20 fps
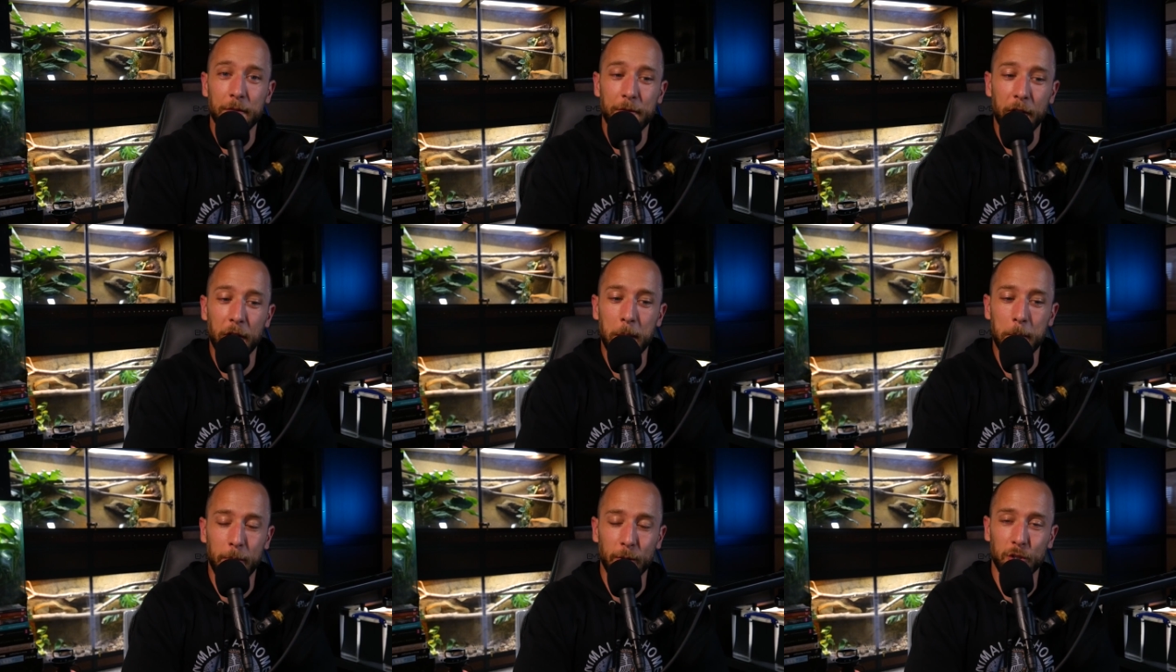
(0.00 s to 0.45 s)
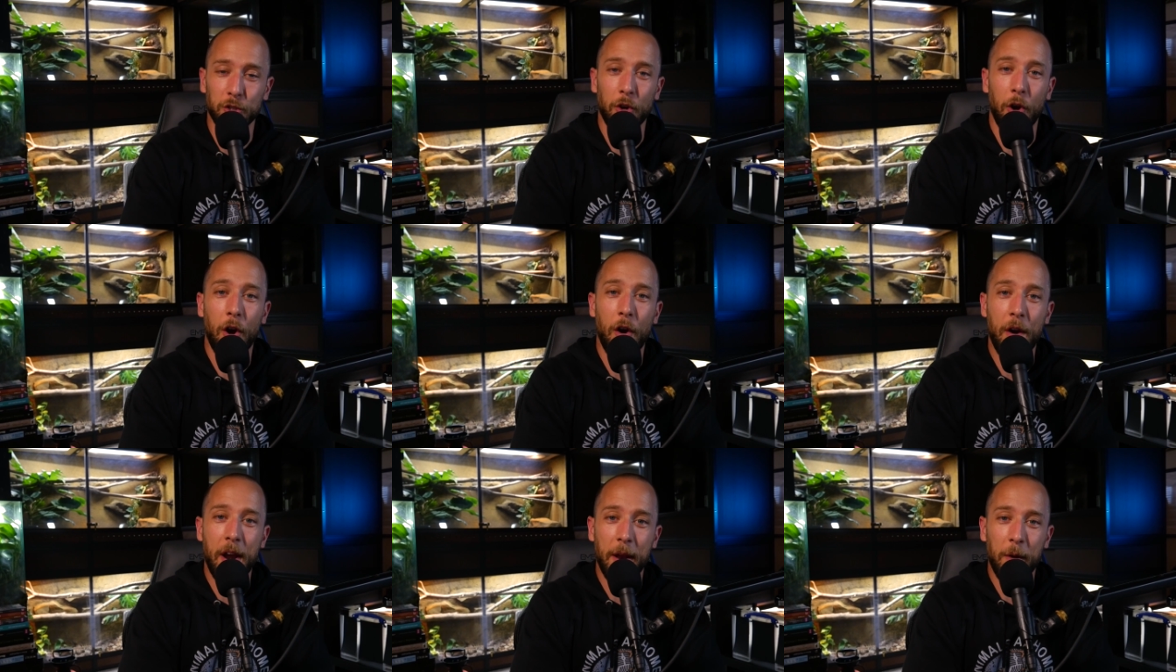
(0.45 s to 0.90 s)
a very
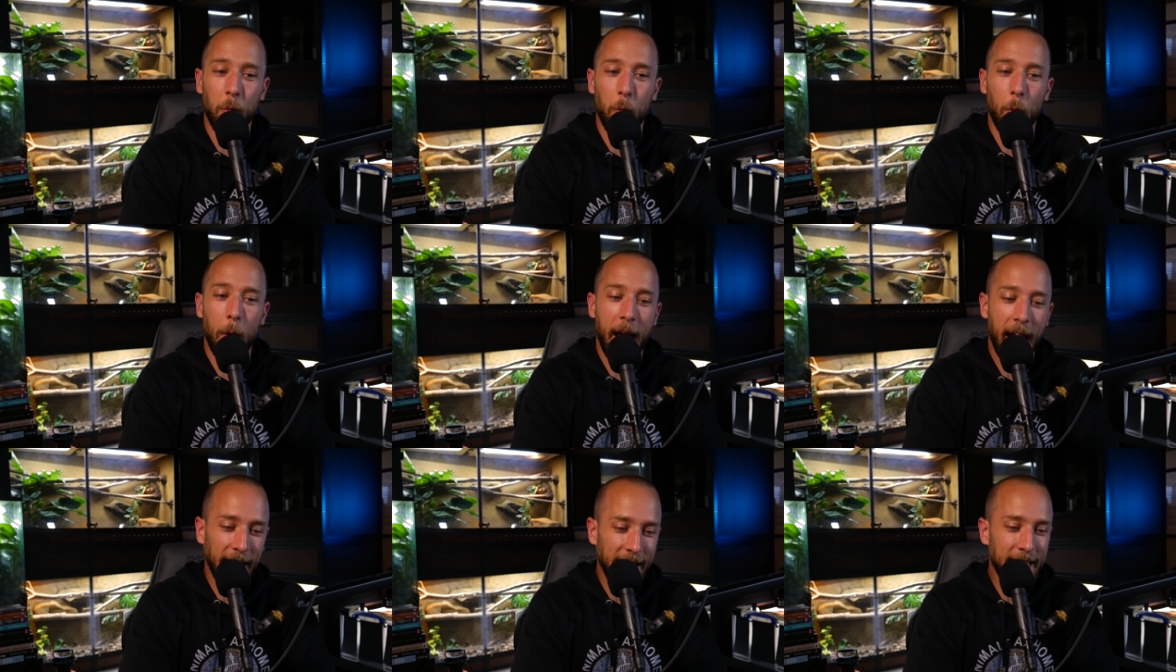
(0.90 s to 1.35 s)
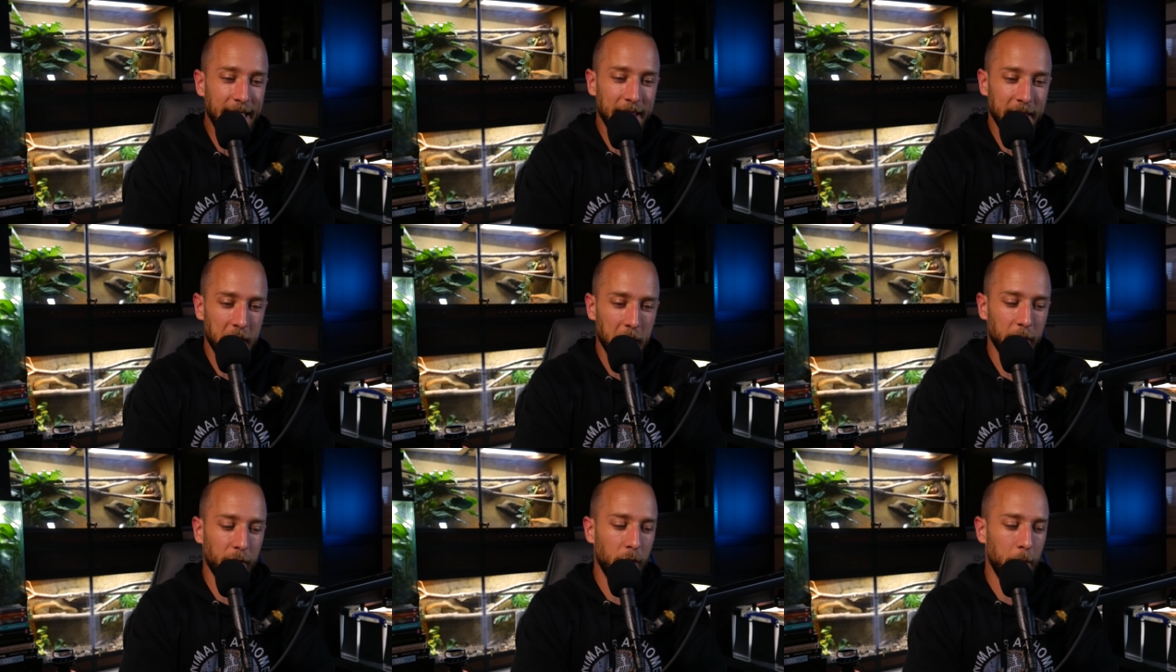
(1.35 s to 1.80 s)
bizarre and
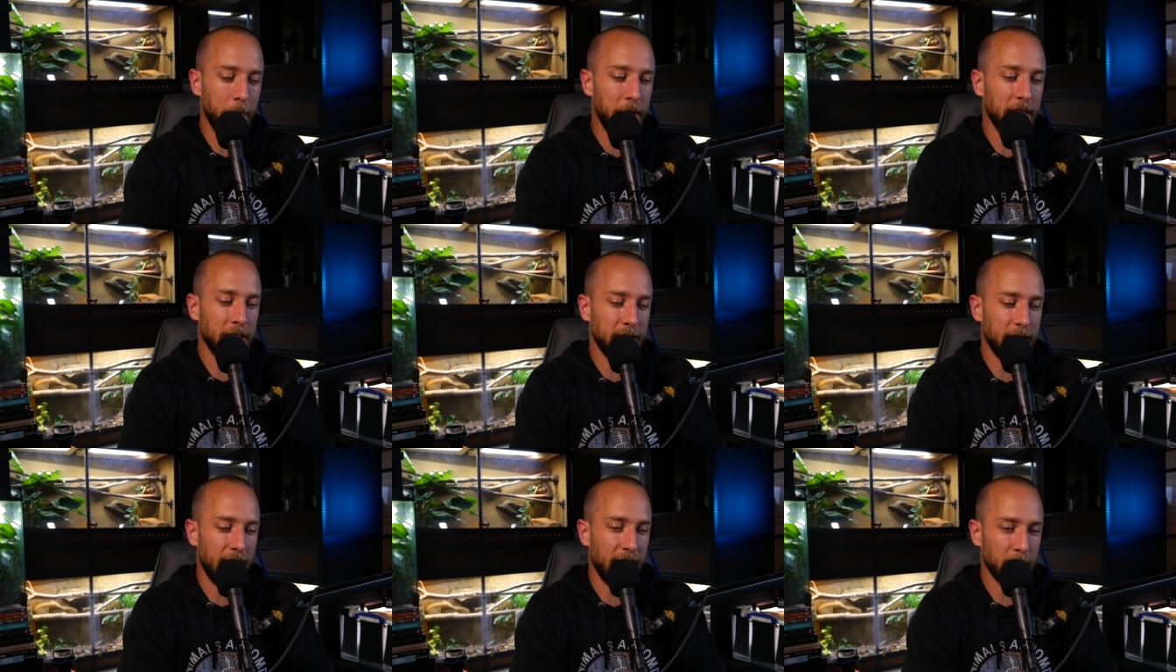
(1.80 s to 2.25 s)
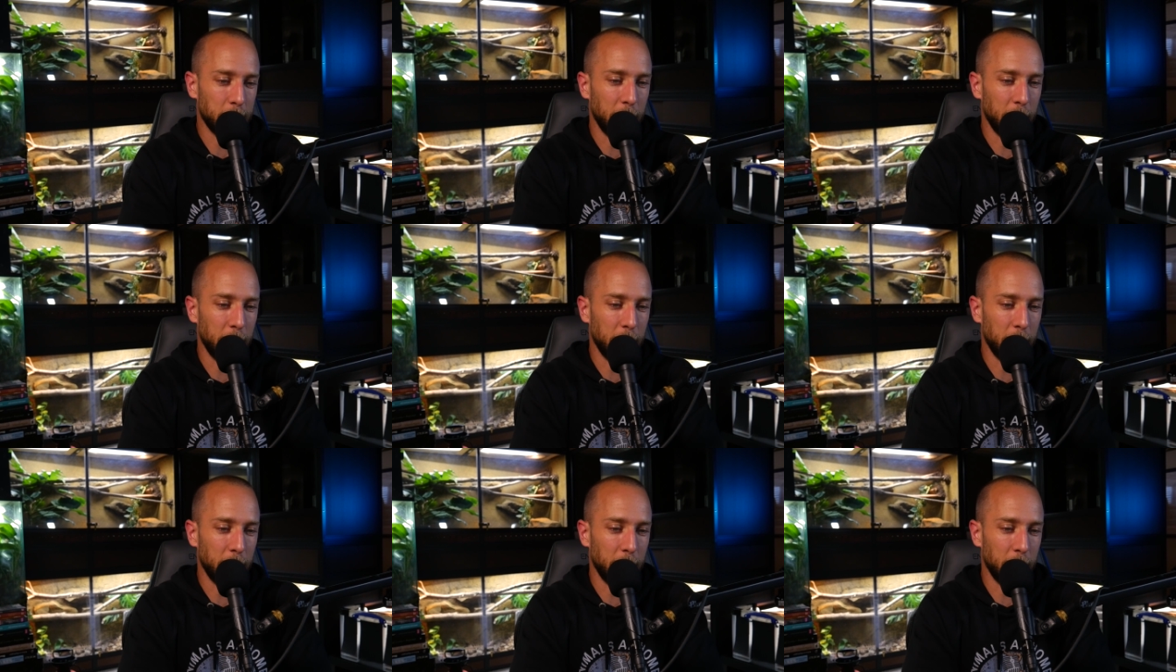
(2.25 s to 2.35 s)
wacky thing for me to say,